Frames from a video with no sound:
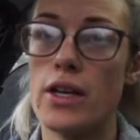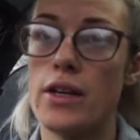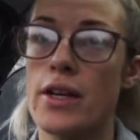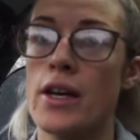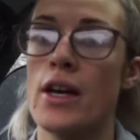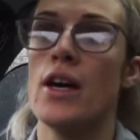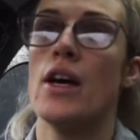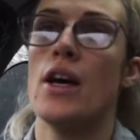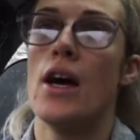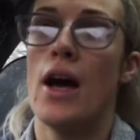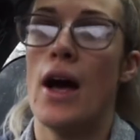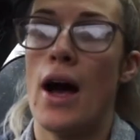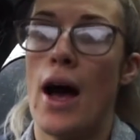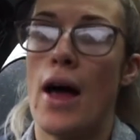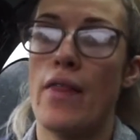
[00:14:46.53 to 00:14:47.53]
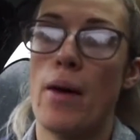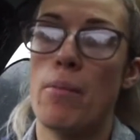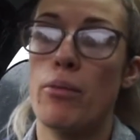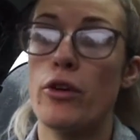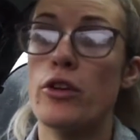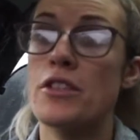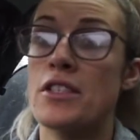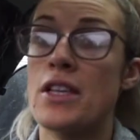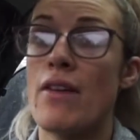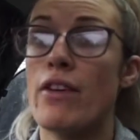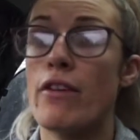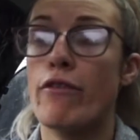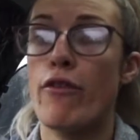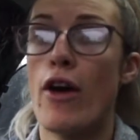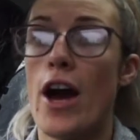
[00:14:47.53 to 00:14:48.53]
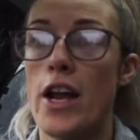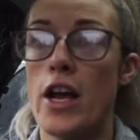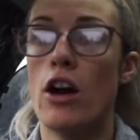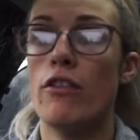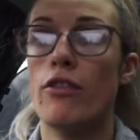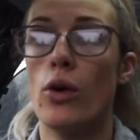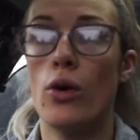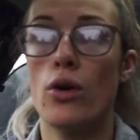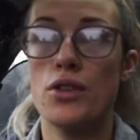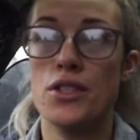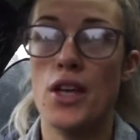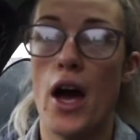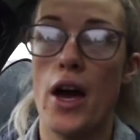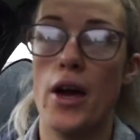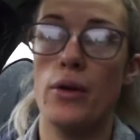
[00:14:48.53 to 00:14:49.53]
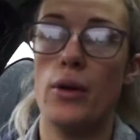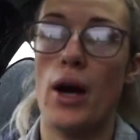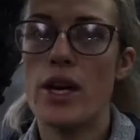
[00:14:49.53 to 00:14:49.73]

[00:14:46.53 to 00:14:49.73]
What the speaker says: And then Bruce is having Friday off also.